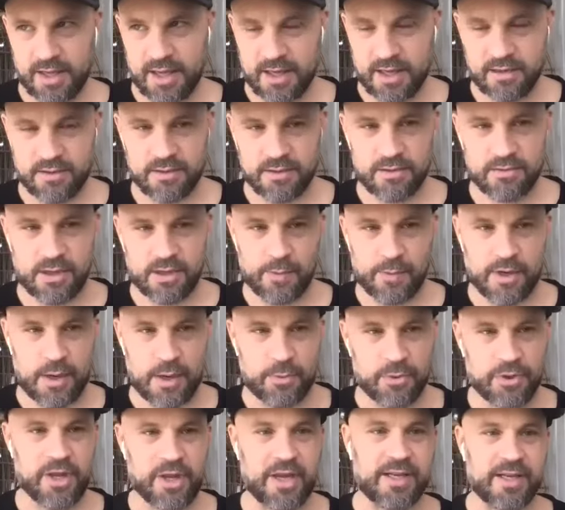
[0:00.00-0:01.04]
like coming
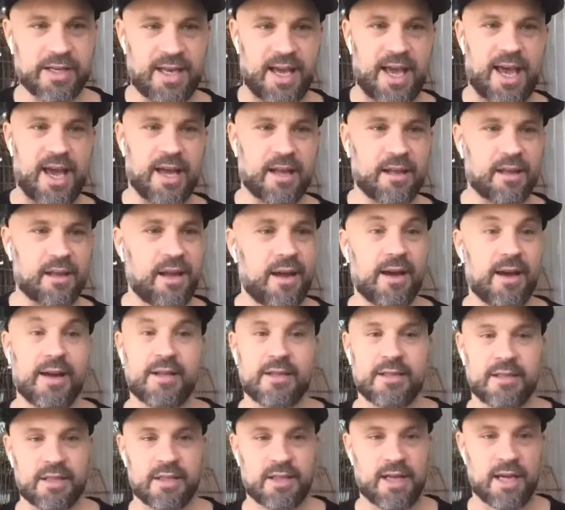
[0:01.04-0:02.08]
up with like
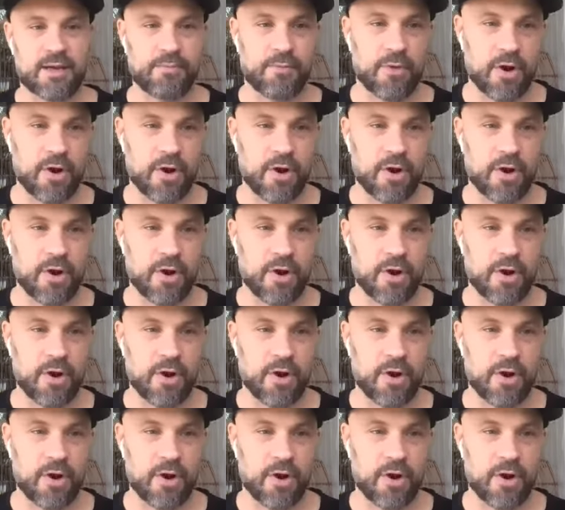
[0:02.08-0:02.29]
taglines and like